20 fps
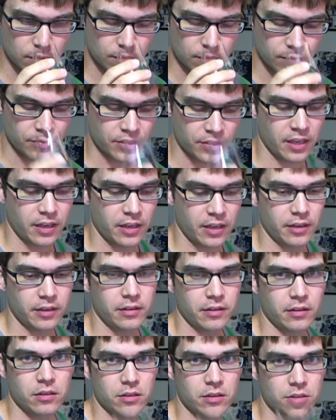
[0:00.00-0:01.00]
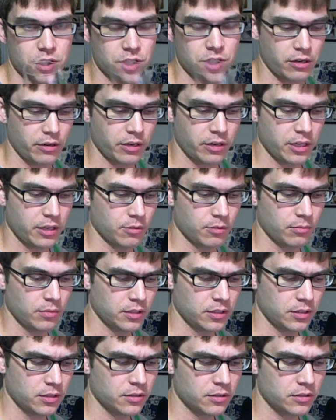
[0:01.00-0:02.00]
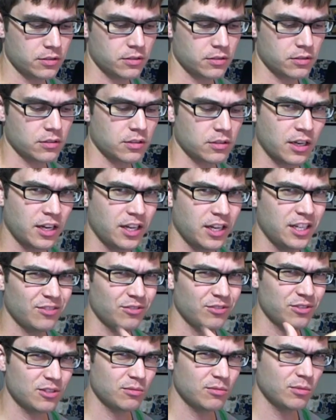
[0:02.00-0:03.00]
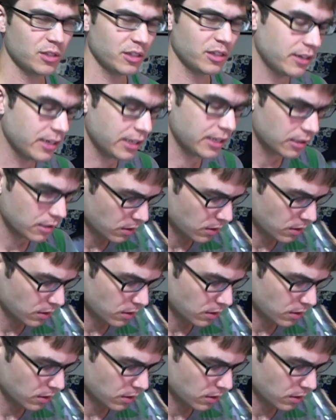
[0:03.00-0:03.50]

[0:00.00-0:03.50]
than the sherry here, but there's kind of a similarity.